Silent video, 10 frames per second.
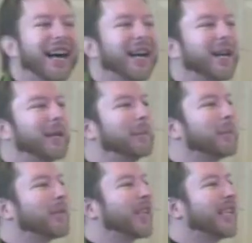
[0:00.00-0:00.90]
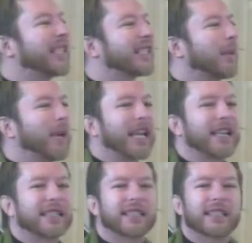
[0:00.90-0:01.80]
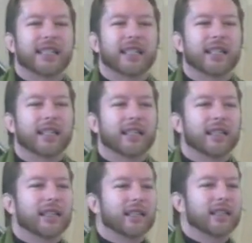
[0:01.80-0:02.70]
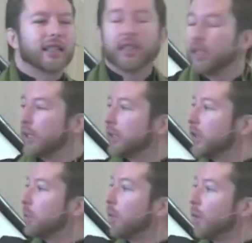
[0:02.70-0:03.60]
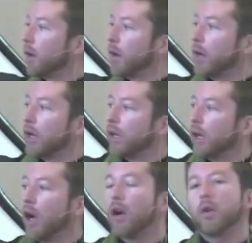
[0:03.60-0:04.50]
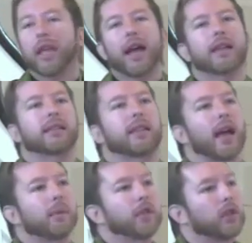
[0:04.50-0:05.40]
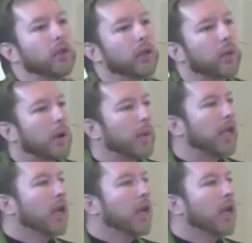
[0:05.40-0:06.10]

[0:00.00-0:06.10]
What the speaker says: Somebody else. To mourn. Oh, yes, absolutely. When